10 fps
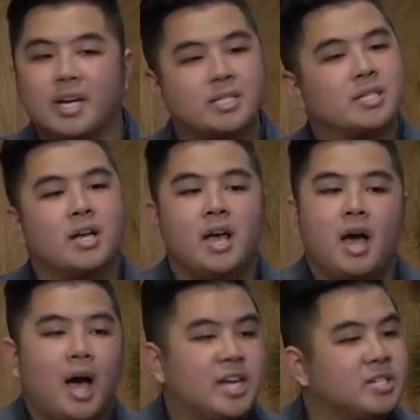I just,
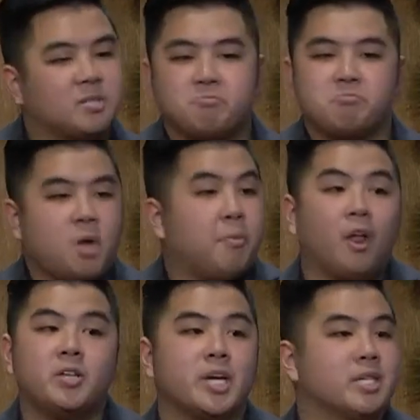I just
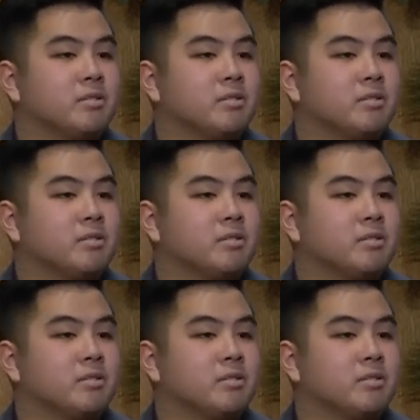apologized